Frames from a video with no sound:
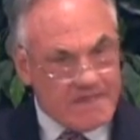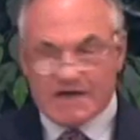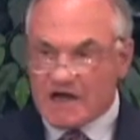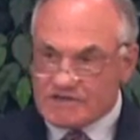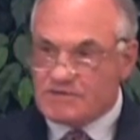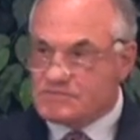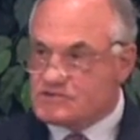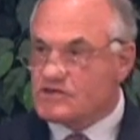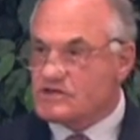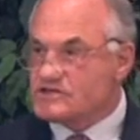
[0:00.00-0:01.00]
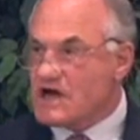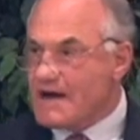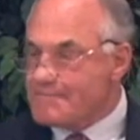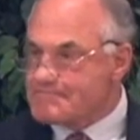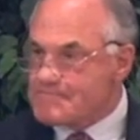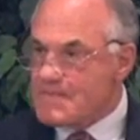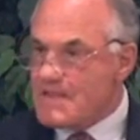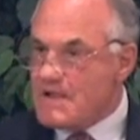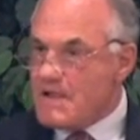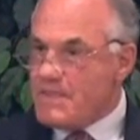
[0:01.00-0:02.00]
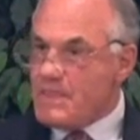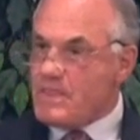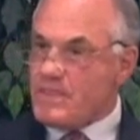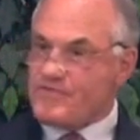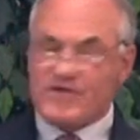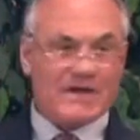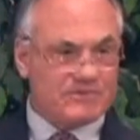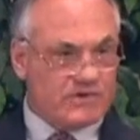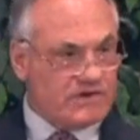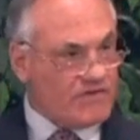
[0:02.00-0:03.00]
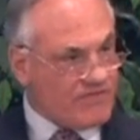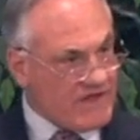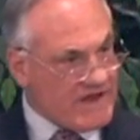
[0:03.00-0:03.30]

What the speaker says: that got them to the top. Stopped doing the